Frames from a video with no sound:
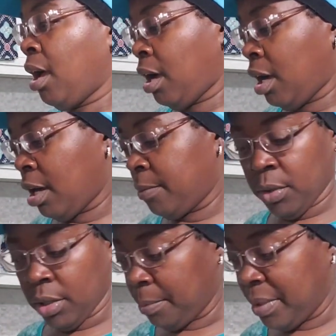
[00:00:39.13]
I'm
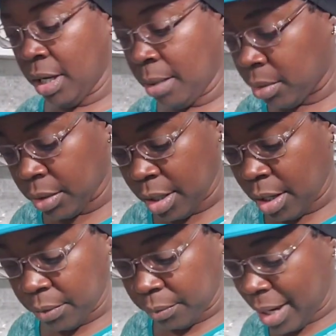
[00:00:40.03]
going to be uploading
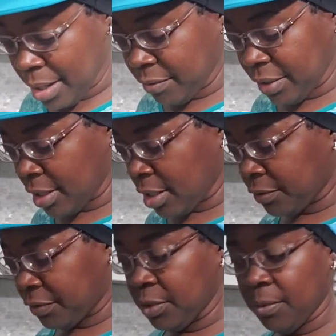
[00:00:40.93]
random
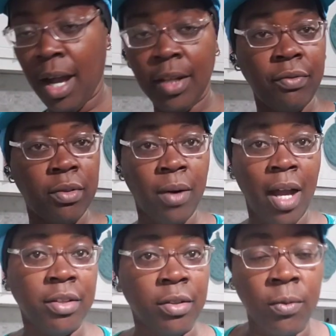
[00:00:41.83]
videos for you to watch. If you
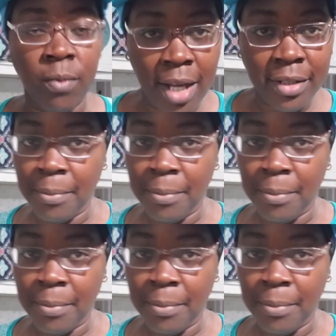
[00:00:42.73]
watch, don't watch.